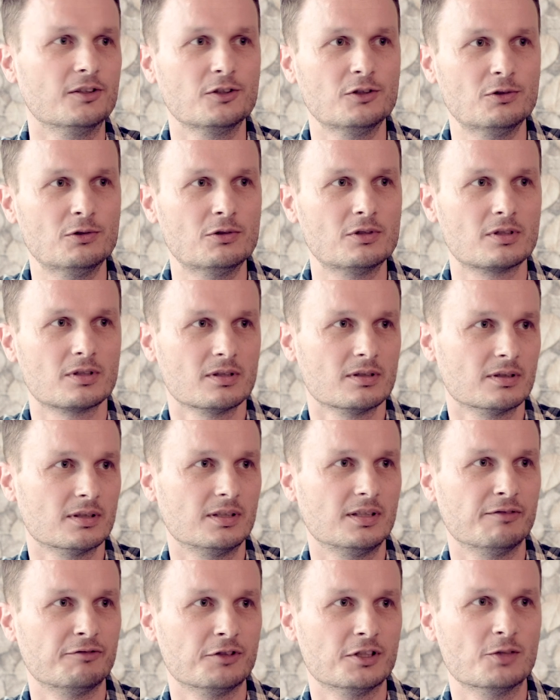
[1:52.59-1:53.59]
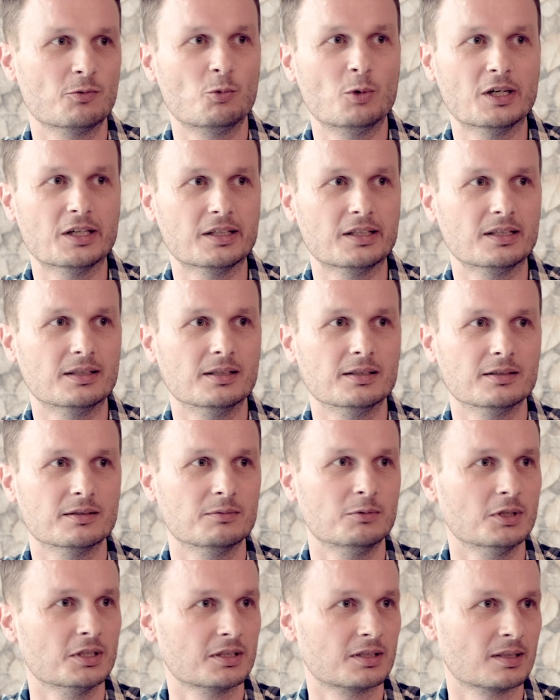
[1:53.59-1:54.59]
used in a different way than it
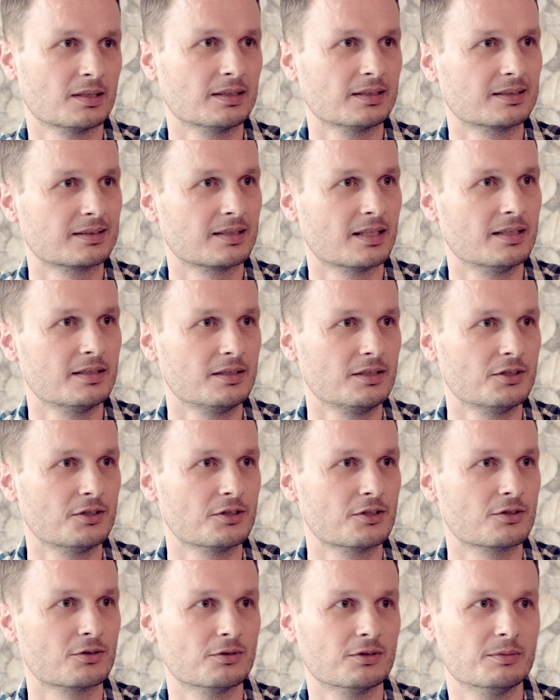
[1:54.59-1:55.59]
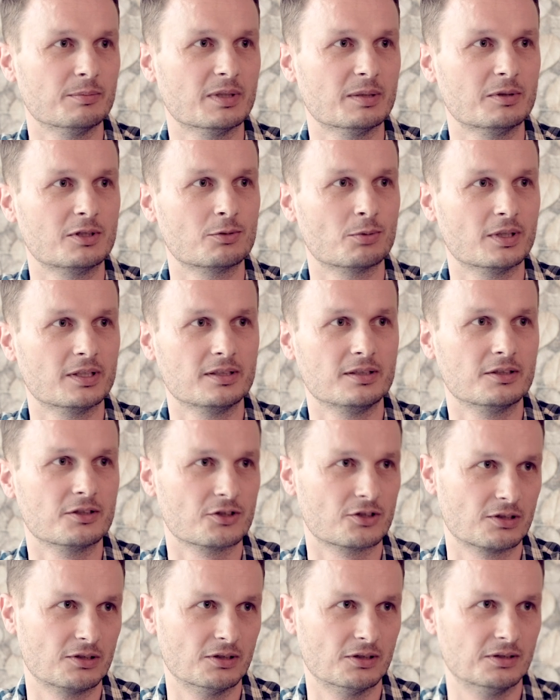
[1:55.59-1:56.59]
was like 10 years or maybe 20
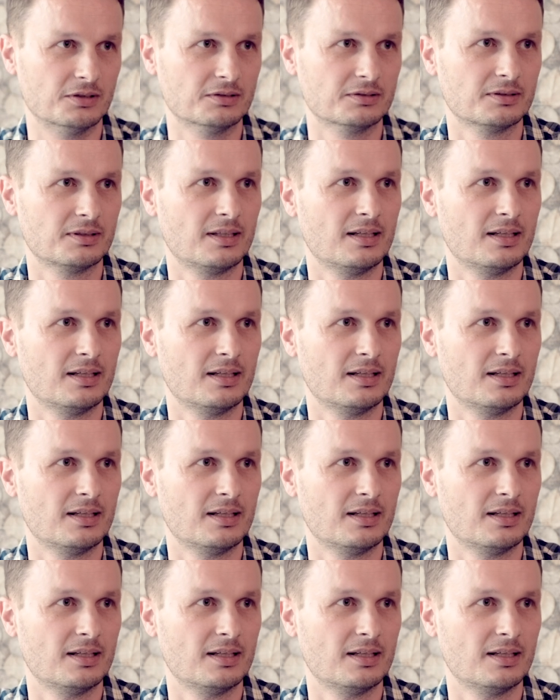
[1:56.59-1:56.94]
years ago,